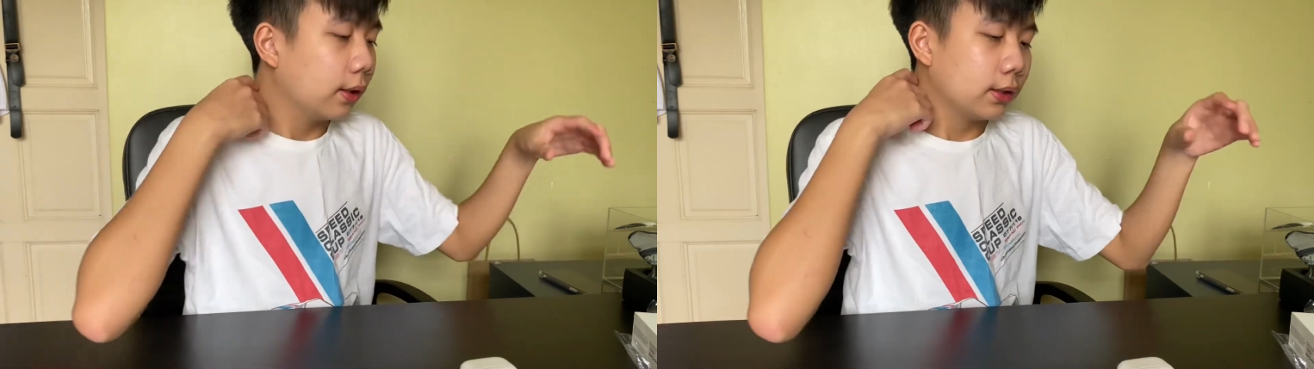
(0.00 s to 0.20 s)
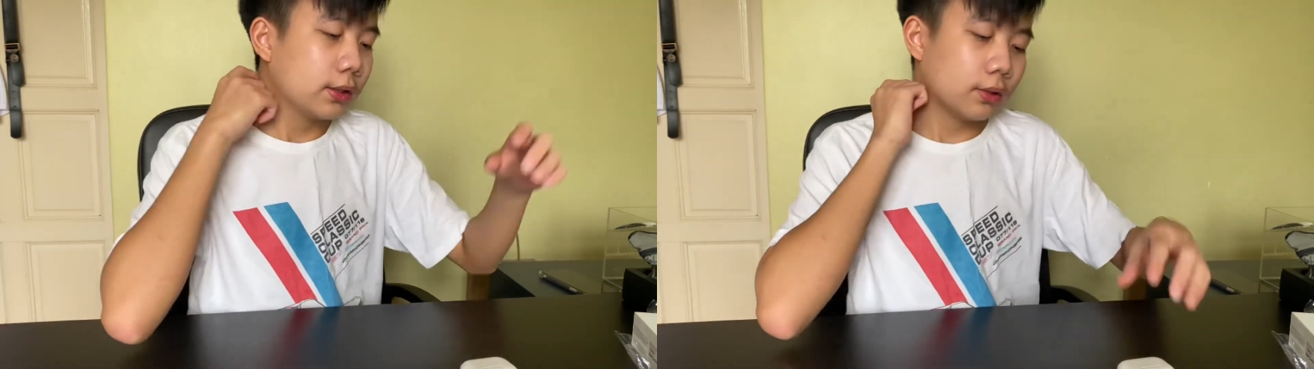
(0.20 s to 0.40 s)

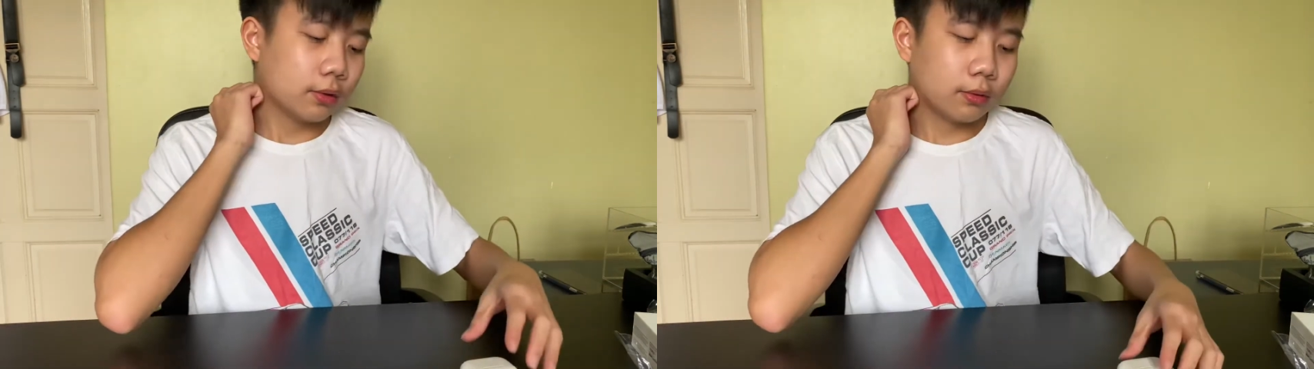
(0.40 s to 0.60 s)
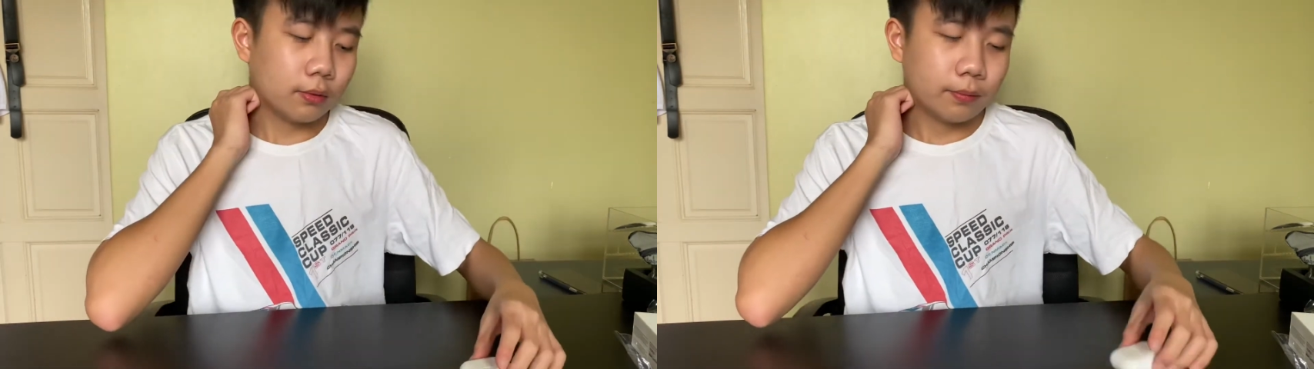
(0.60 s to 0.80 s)

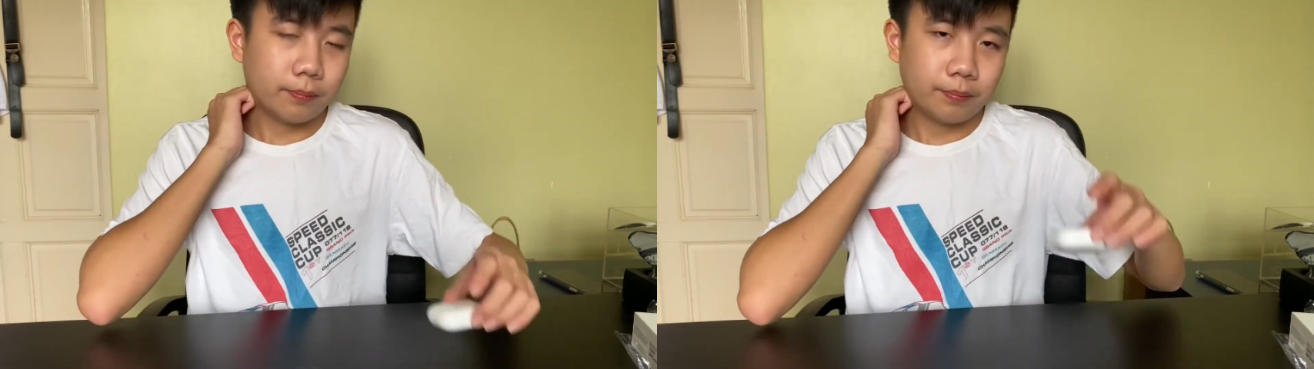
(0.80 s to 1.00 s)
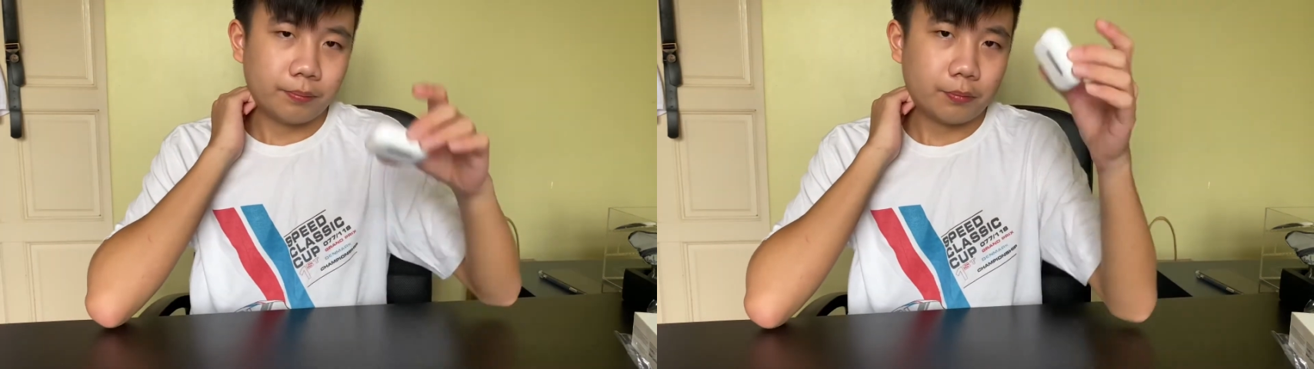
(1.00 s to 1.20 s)
So
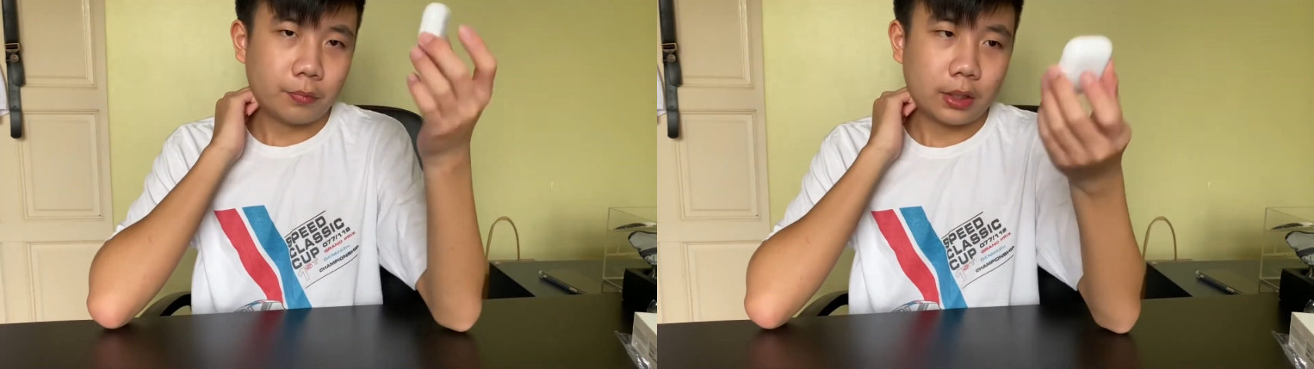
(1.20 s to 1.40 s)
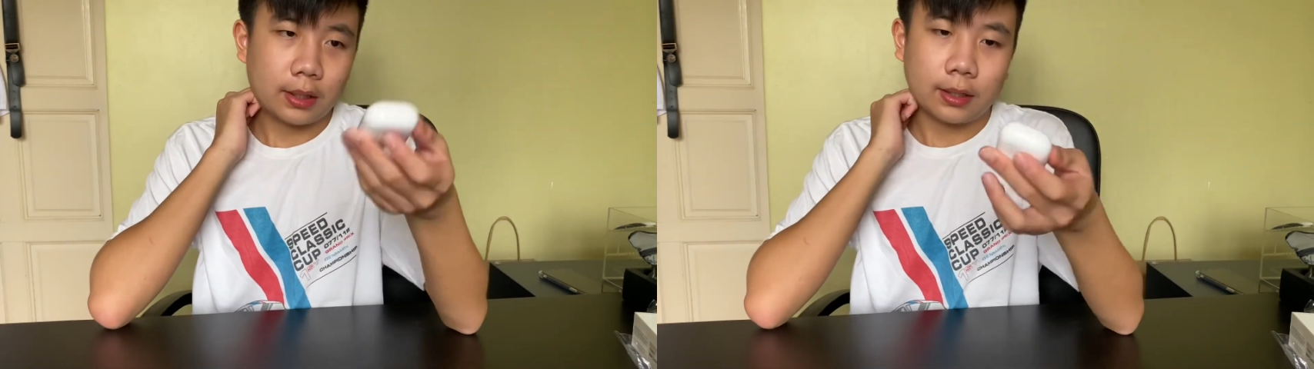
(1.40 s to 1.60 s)

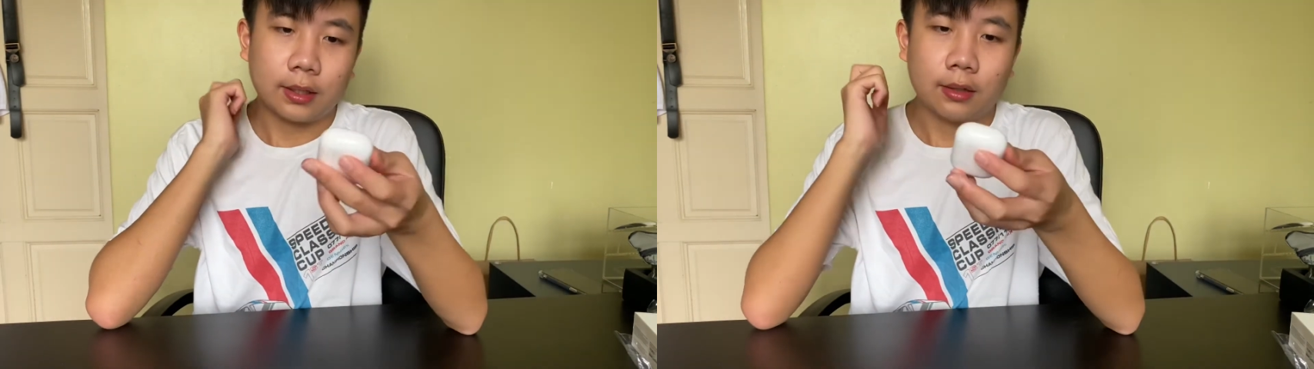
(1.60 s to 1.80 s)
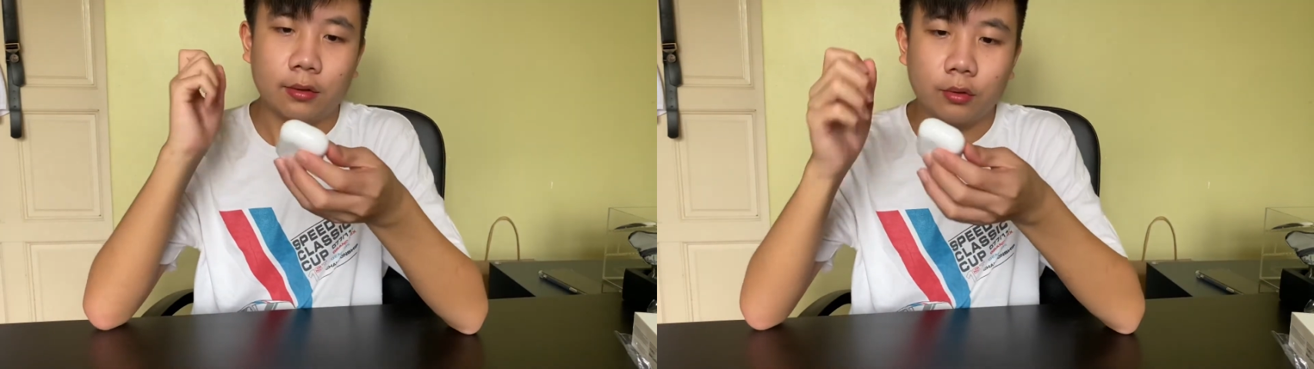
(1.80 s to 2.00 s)
what I
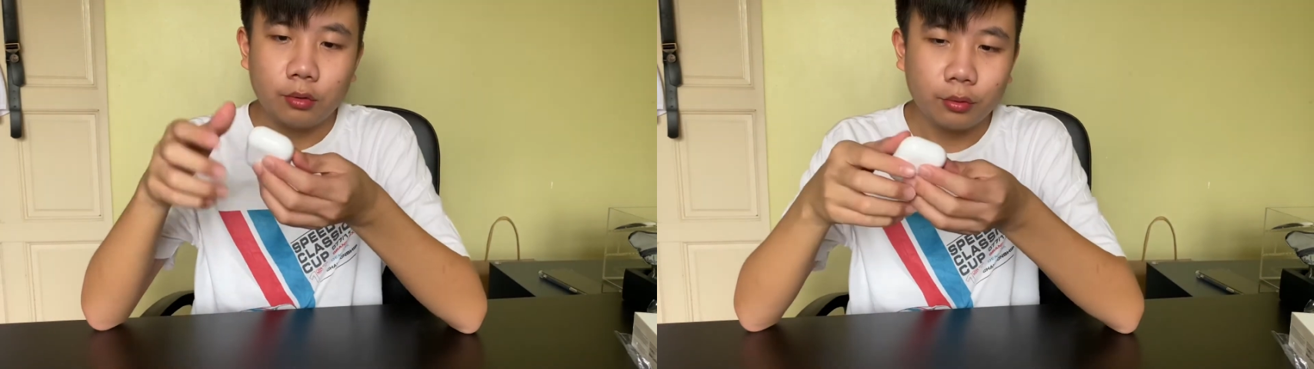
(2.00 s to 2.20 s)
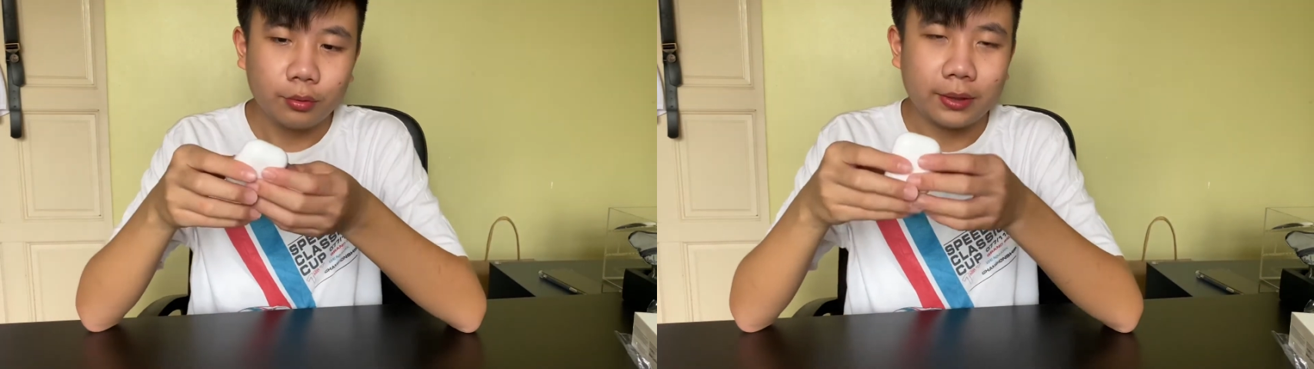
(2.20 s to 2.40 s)
can
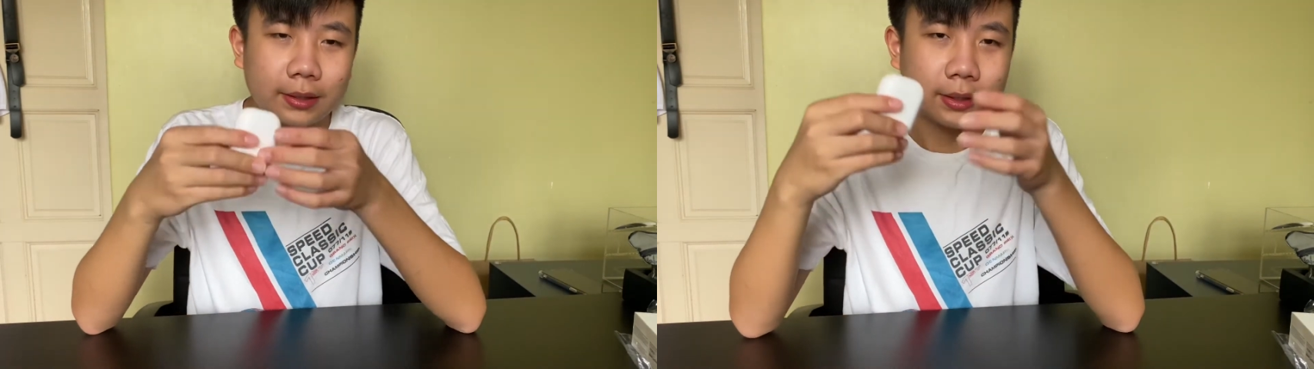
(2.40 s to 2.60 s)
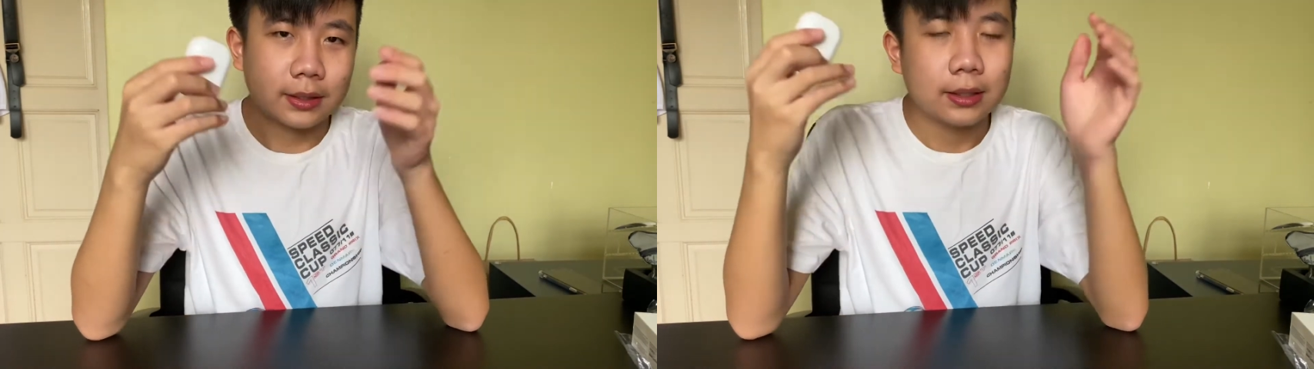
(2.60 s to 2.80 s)
do
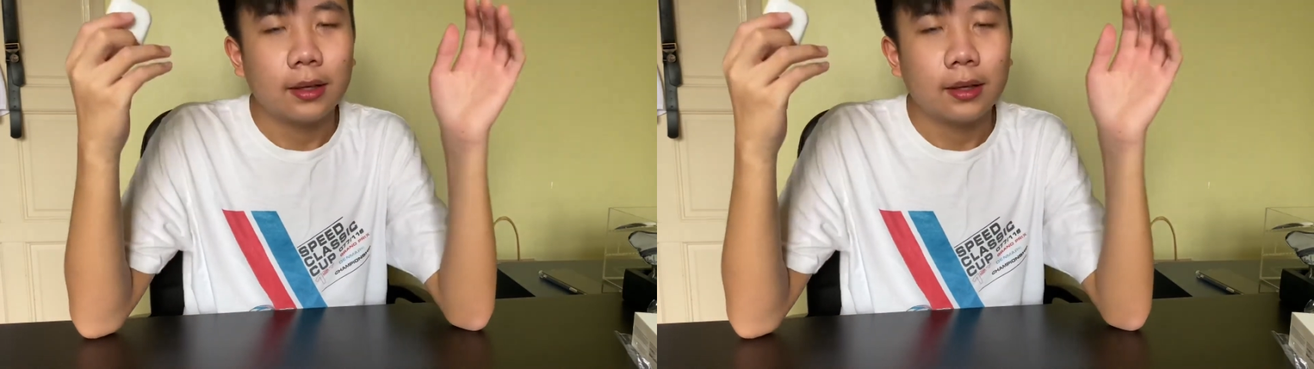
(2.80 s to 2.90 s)
is,